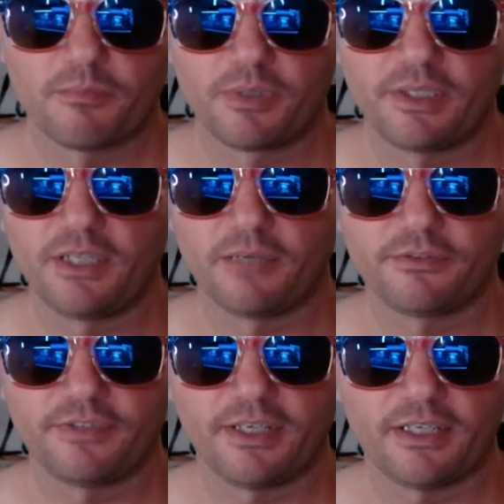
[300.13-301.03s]
Pretty dumb
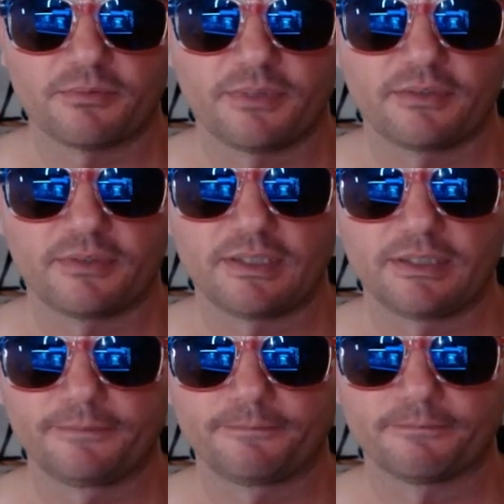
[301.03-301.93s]
if you ask me,
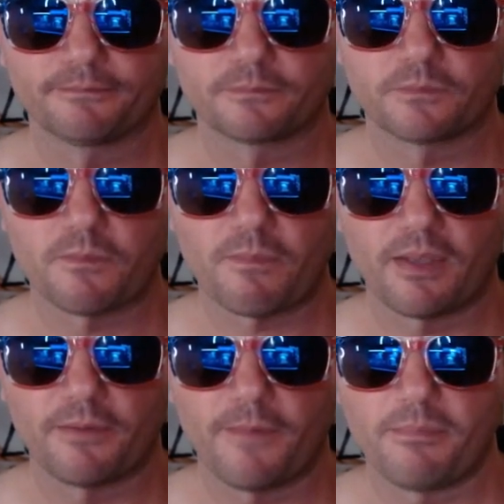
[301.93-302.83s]
really.
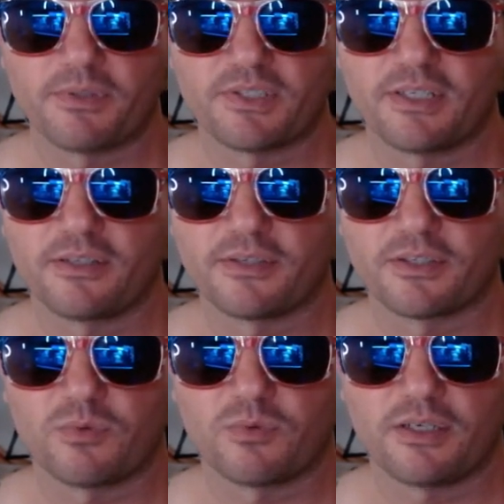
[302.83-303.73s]
That percent of things wild, I